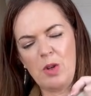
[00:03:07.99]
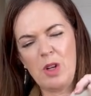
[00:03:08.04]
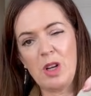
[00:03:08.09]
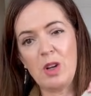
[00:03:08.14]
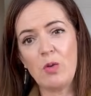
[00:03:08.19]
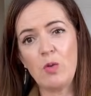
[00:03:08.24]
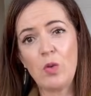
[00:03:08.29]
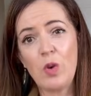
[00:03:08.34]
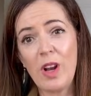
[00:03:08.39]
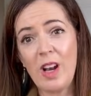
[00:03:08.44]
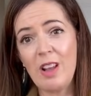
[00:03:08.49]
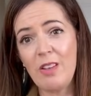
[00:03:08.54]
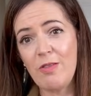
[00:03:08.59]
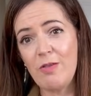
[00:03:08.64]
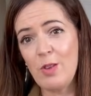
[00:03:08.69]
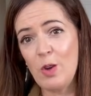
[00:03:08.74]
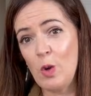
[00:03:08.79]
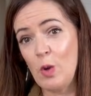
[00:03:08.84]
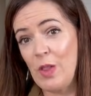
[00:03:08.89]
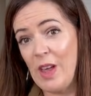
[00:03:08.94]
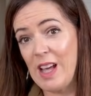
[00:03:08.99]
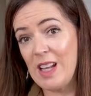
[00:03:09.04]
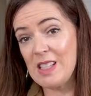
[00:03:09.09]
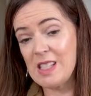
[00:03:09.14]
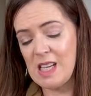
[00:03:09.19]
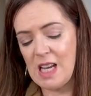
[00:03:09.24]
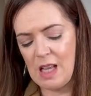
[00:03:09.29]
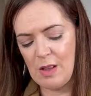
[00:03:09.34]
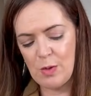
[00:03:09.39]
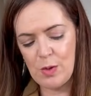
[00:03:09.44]
You can really feel that
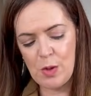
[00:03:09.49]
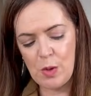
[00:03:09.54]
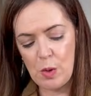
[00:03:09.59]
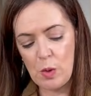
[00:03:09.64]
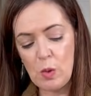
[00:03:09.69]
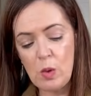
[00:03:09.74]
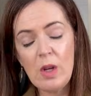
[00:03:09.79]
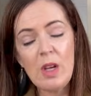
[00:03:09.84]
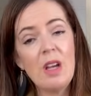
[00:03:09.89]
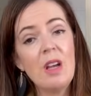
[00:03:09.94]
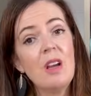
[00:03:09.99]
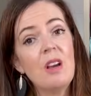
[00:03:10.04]
tencel.